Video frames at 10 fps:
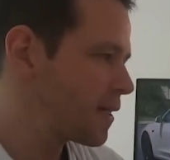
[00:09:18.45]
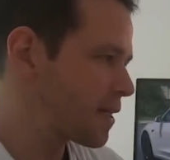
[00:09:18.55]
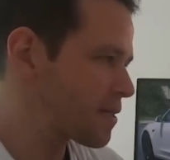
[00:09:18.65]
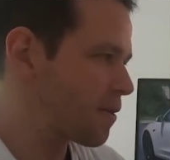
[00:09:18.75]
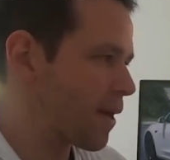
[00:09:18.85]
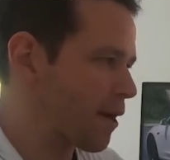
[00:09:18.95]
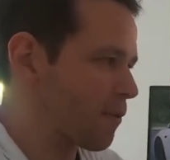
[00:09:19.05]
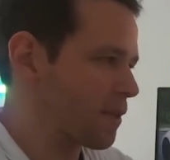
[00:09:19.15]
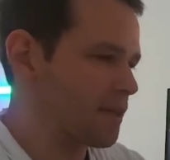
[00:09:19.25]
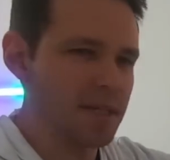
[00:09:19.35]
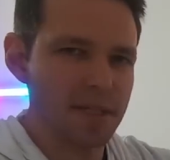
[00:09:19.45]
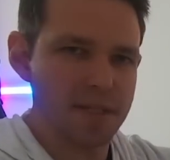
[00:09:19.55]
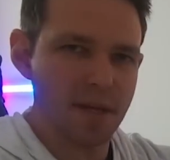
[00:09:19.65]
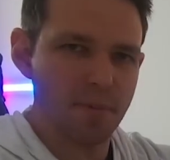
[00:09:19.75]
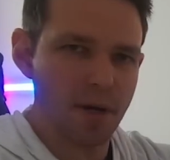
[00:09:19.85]
Does not matter whether you tick
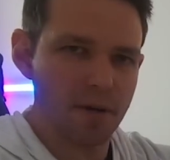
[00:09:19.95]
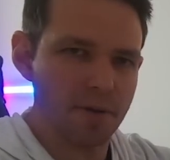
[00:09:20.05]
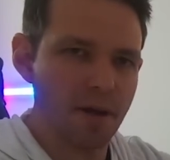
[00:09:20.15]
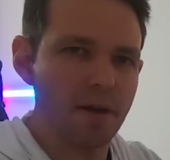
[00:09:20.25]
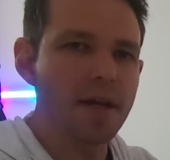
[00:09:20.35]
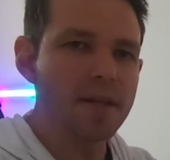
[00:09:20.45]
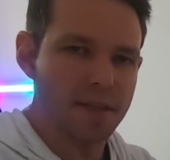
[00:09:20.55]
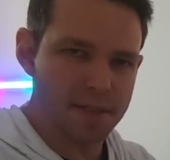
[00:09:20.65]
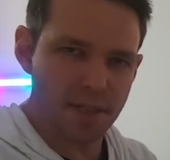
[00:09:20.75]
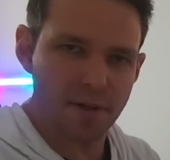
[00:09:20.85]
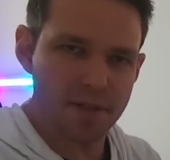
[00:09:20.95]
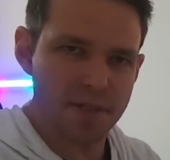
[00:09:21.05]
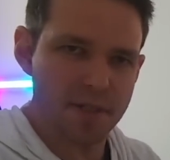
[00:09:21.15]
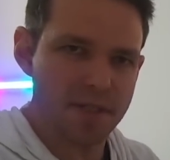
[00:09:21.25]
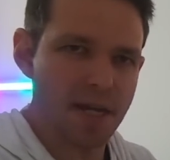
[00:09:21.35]
this upgrade or not, the acceleration
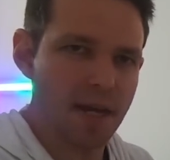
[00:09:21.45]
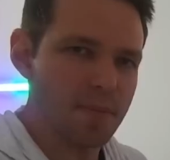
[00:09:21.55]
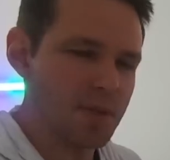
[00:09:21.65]
is the same.